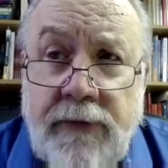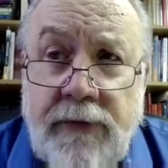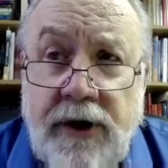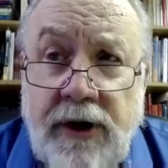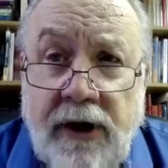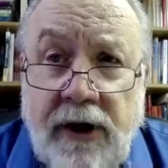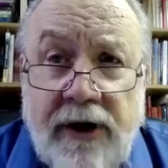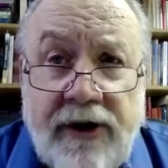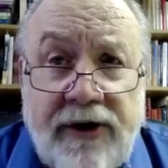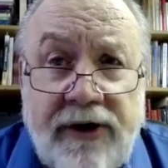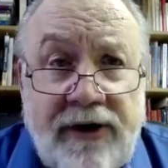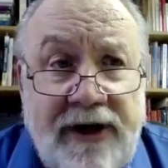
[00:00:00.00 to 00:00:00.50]

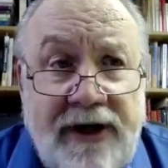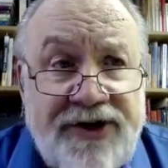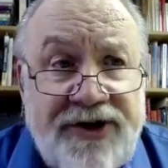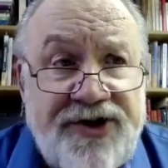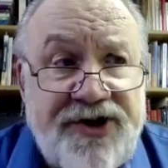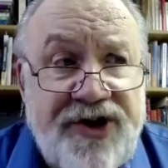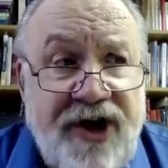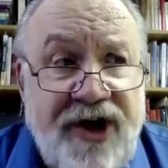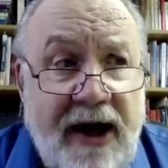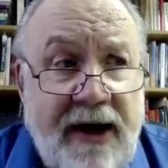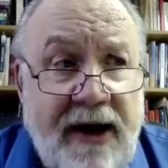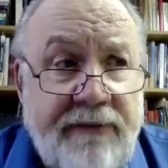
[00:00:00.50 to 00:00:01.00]
well, let's
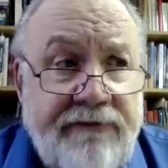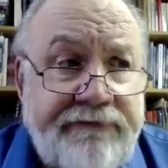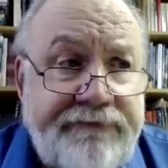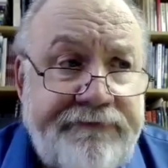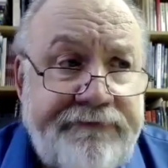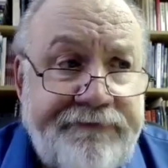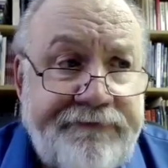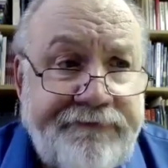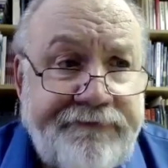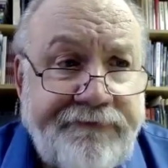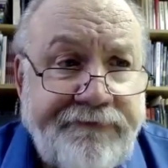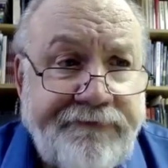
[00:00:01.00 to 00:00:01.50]
say
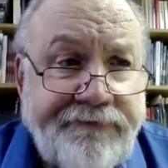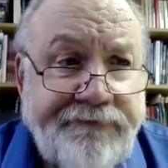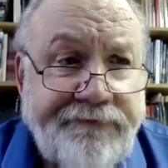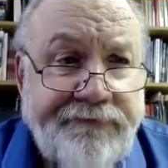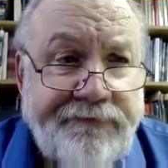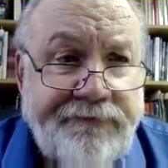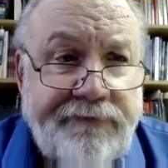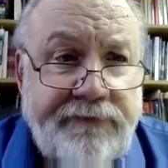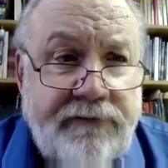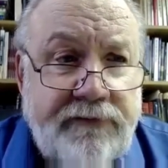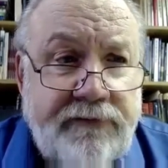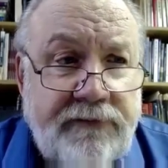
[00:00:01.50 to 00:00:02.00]

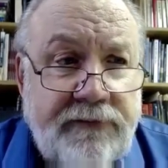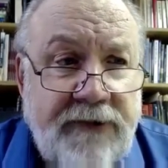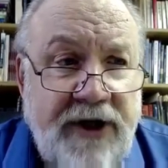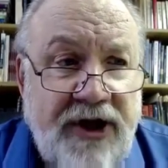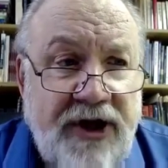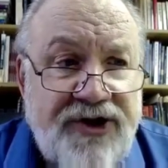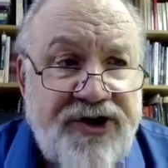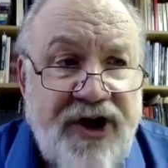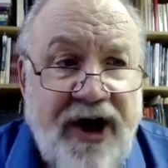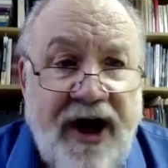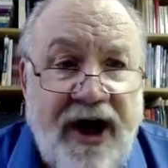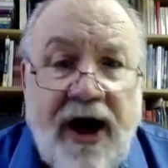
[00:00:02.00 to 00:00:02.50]

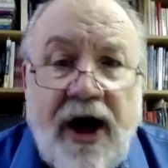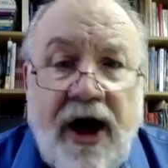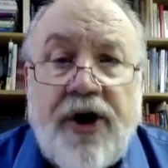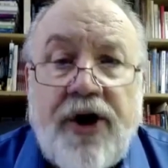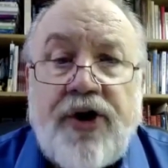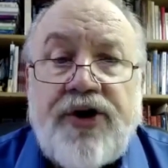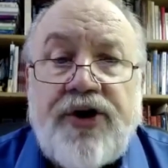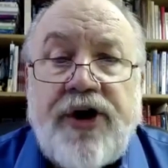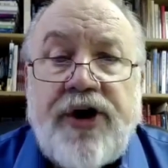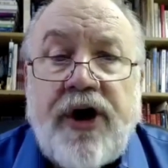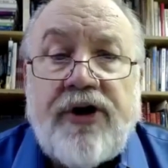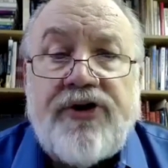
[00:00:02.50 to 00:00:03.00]
100
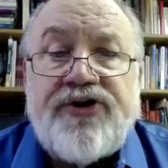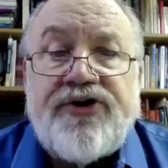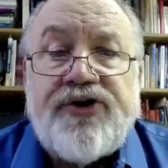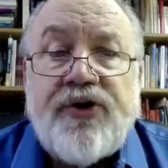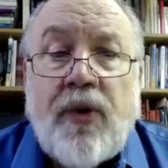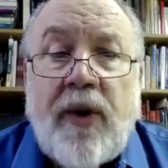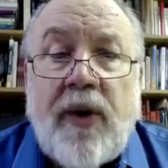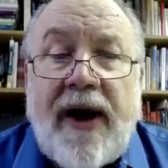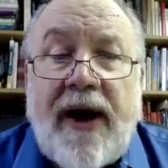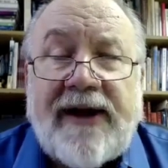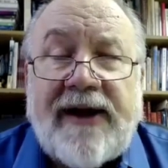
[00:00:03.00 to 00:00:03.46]
yards away,